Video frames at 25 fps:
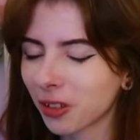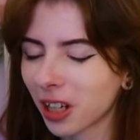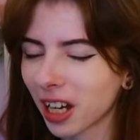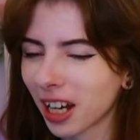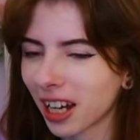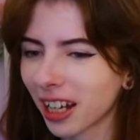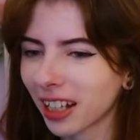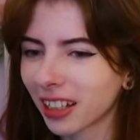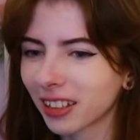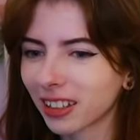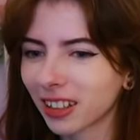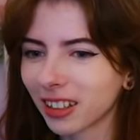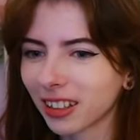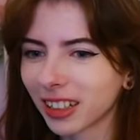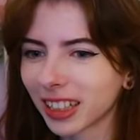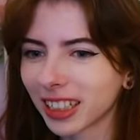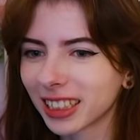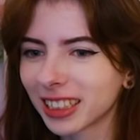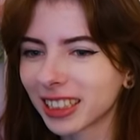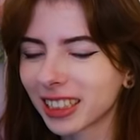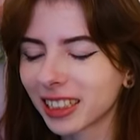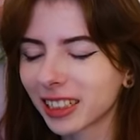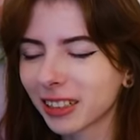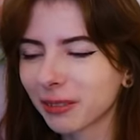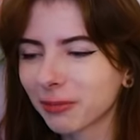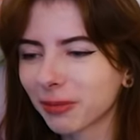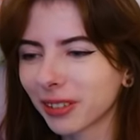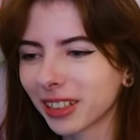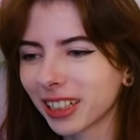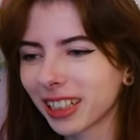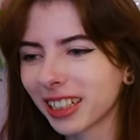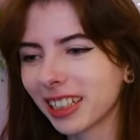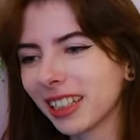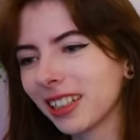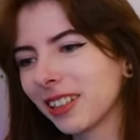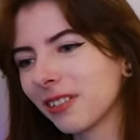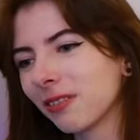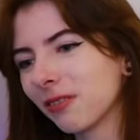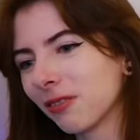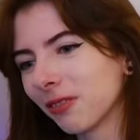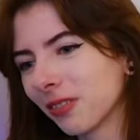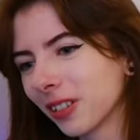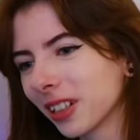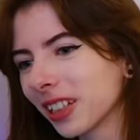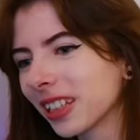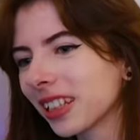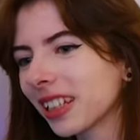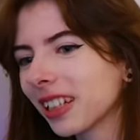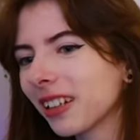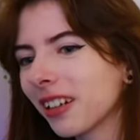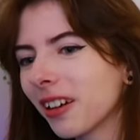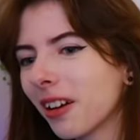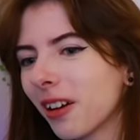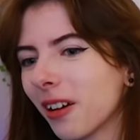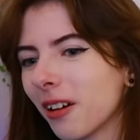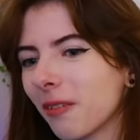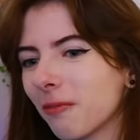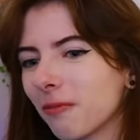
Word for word: high on the list here, but he really